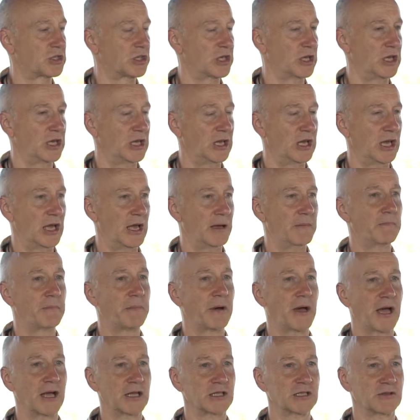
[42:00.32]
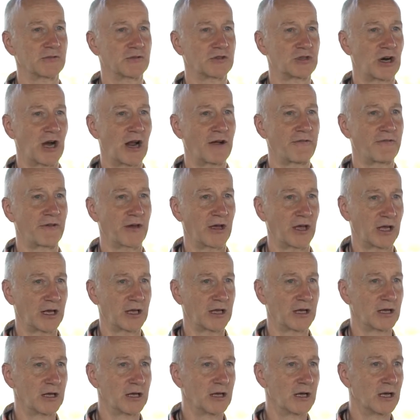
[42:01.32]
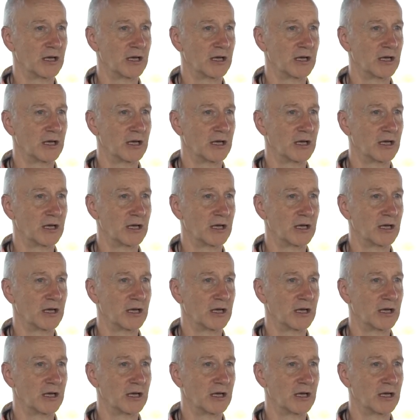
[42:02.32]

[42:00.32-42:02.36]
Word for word: the impact of traffic.